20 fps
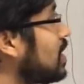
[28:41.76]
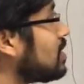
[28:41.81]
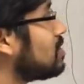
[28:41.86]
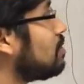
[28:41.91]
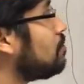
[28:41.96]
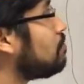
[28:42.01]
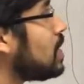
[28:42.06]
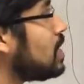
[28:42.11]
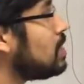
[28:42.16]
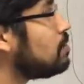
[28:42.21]
that's the
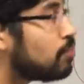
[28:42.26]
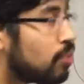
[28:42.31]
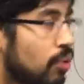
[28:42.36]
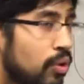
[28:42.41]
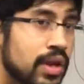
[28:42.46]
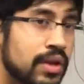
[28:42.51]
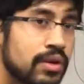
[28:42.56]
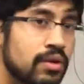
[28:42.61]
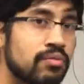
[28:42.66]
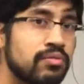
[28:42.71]
main
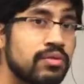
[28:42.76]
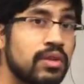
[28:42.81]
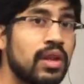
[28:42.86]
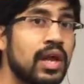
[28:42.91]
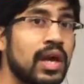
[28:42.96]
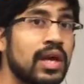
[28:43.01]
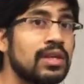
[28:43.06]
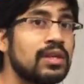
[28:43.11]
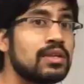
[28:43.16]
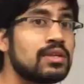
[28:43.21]
point of the
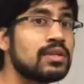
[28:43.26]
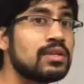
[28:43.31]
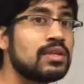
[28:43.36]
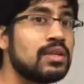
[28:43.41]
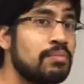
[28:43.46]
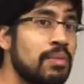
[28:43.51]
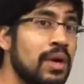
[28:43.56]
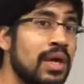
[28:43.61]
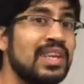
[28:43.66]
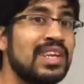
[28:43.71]

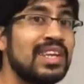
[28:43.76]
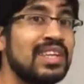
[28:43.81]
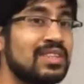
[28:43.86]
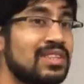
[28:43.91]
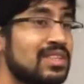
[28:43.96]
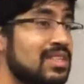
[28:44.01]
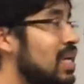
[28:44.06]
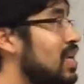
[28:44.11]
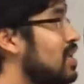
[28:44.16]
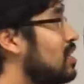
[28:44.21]
light-dependent
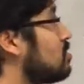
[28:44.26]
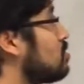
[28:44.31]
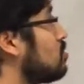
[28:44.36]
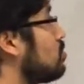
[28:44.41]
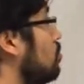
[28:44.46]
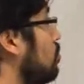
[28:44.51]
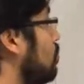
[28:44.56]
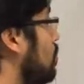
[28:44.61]
stage, to